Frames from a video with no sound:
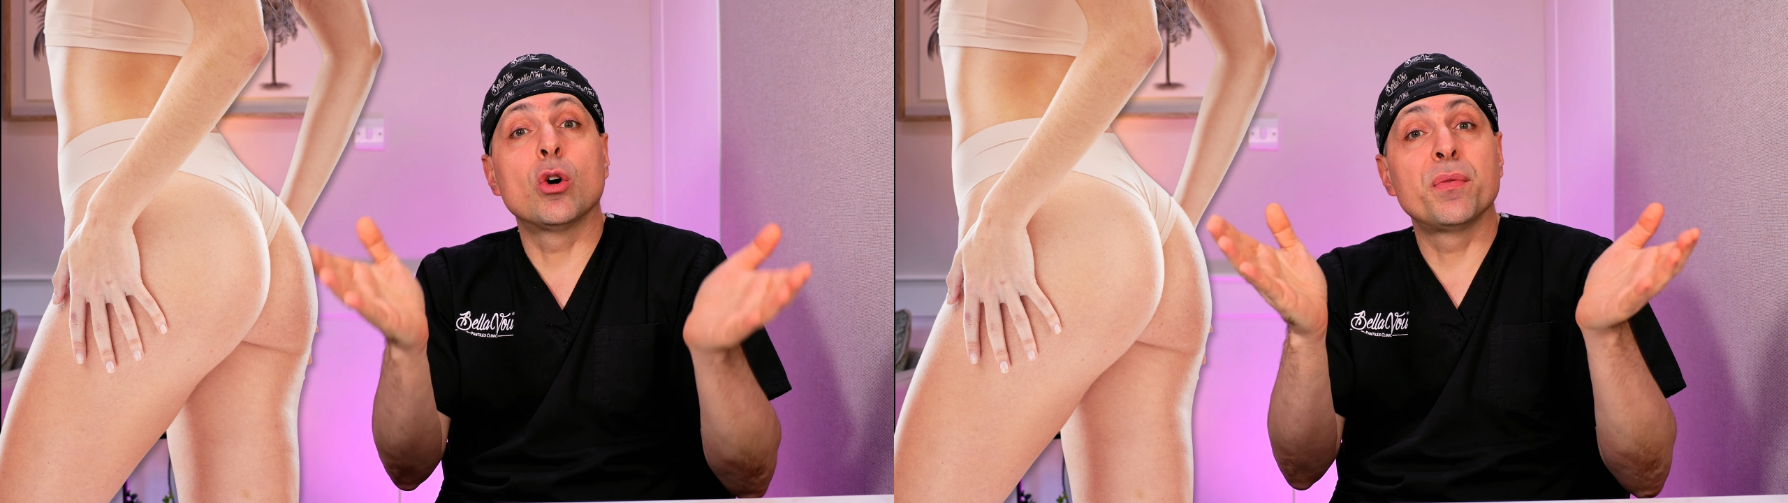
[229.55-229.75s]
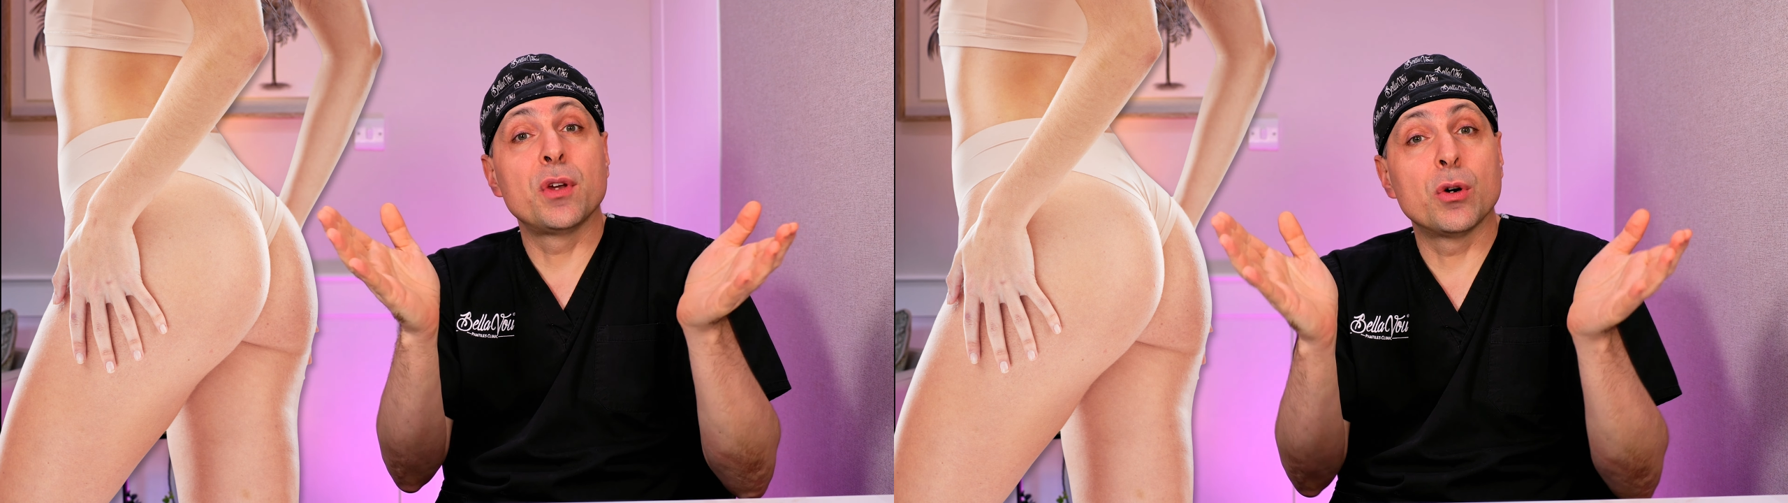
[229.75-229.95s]

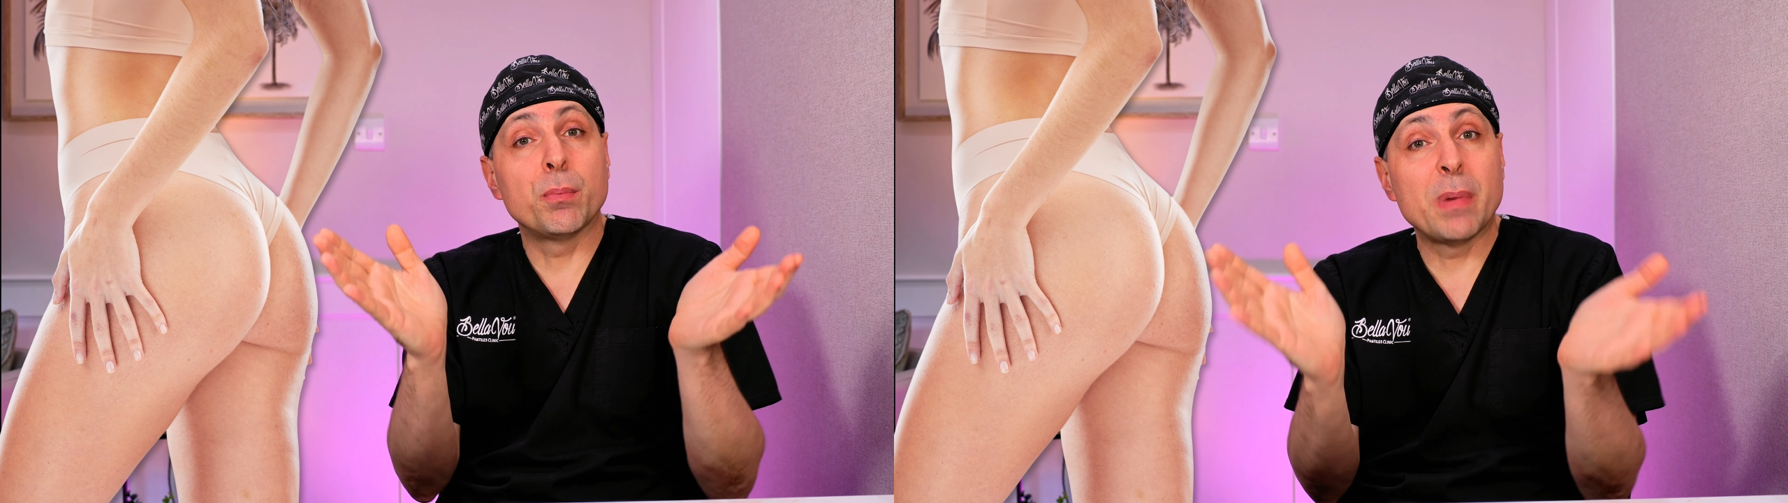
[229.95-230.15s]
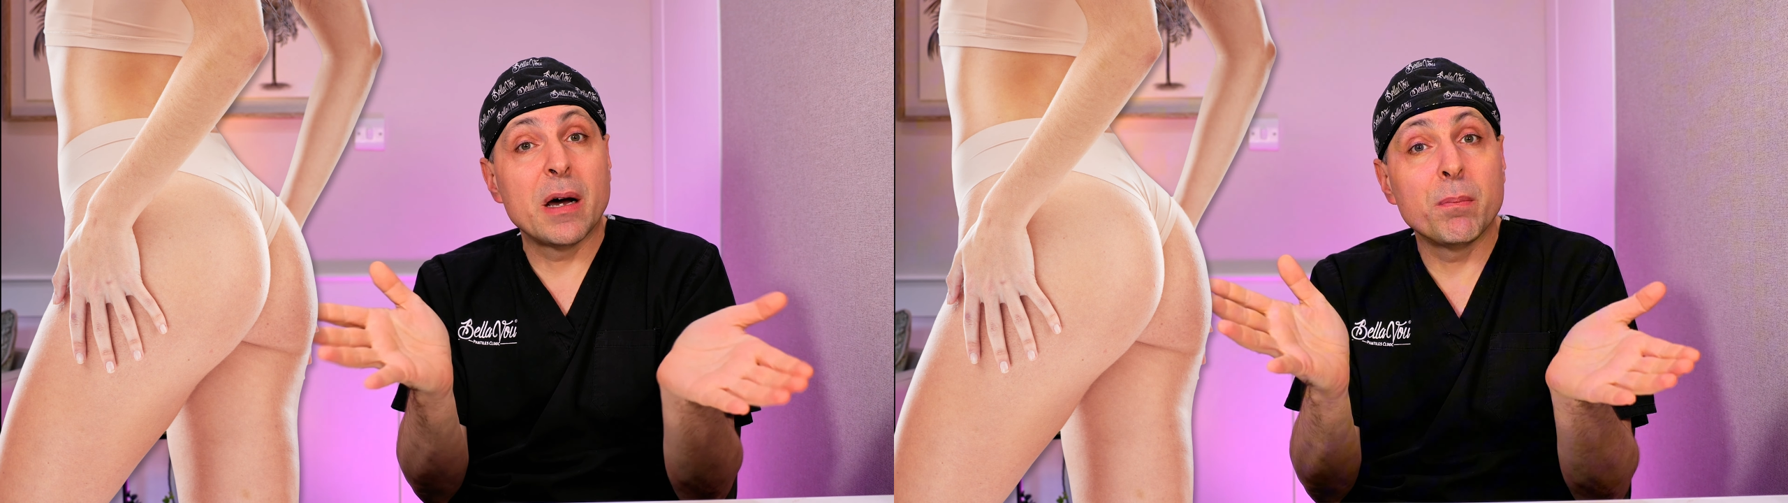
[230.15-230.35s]
of
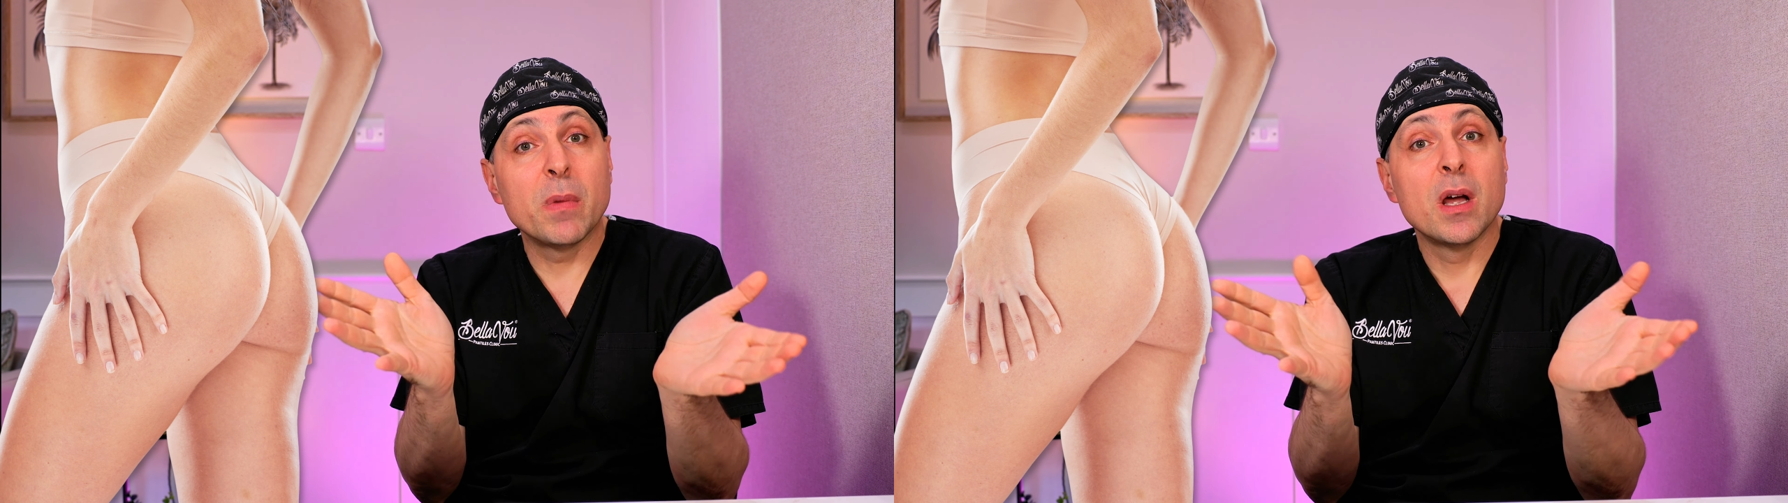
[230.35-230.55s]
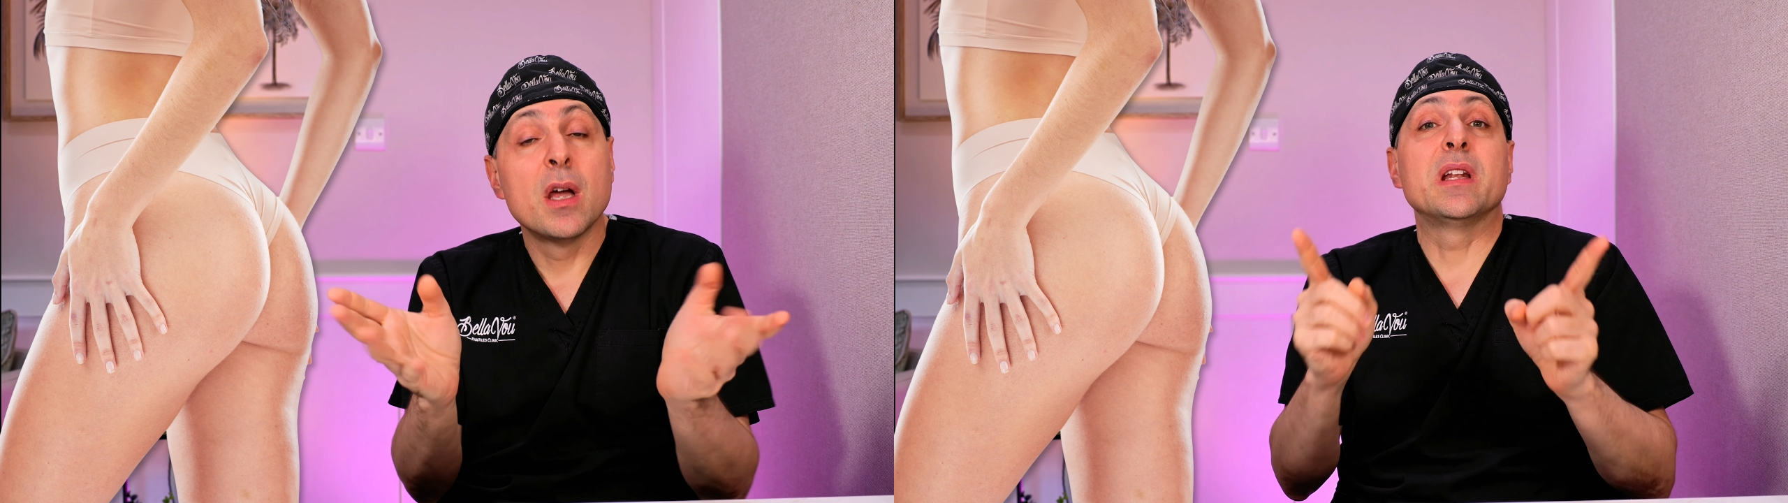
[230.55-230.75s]
your
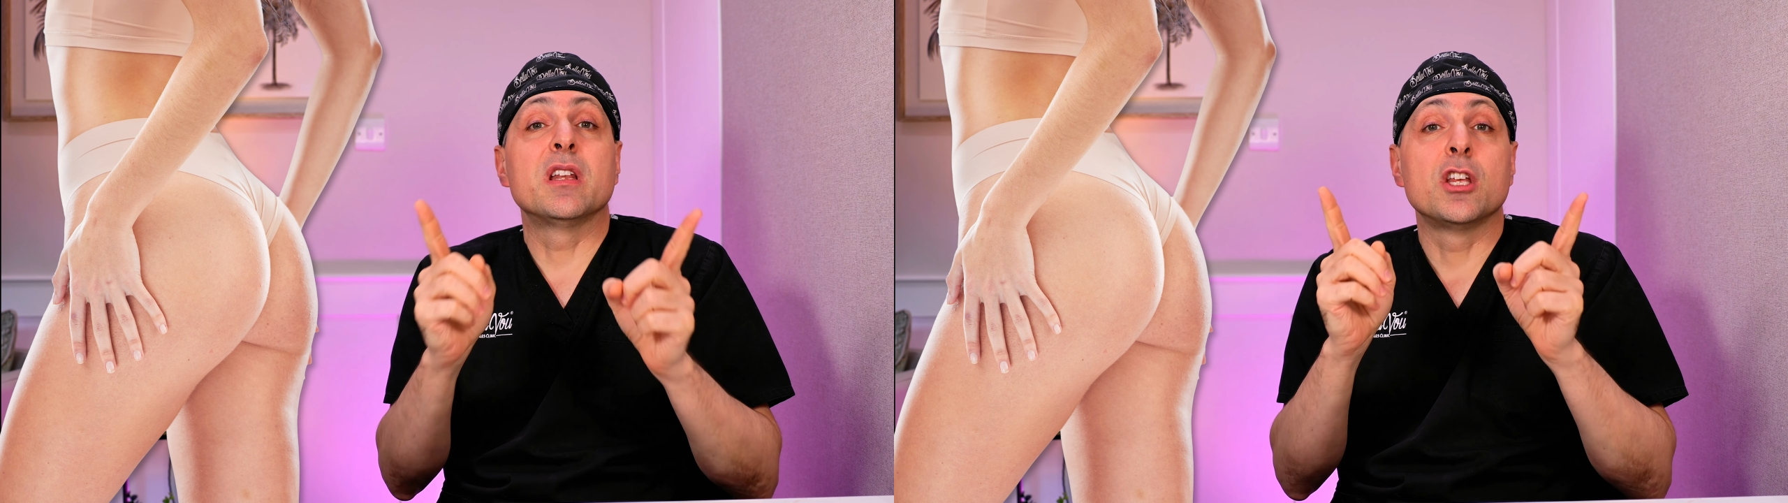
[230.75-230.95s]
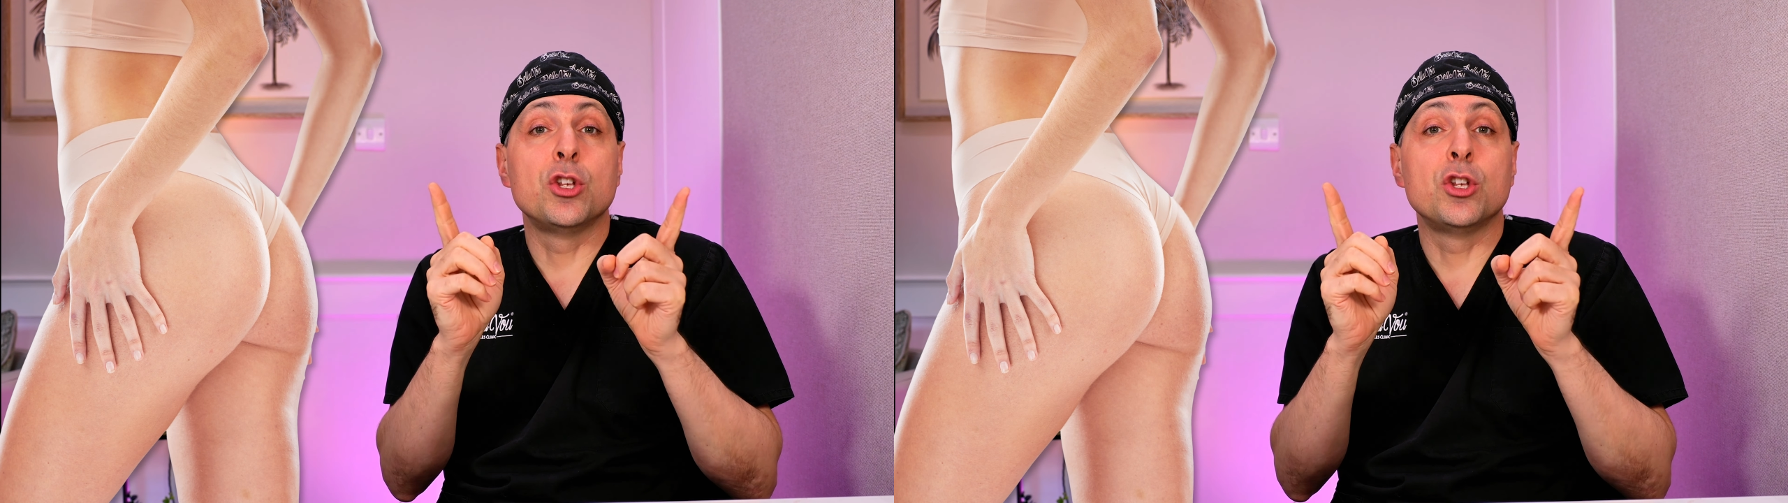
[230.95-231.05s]
bum with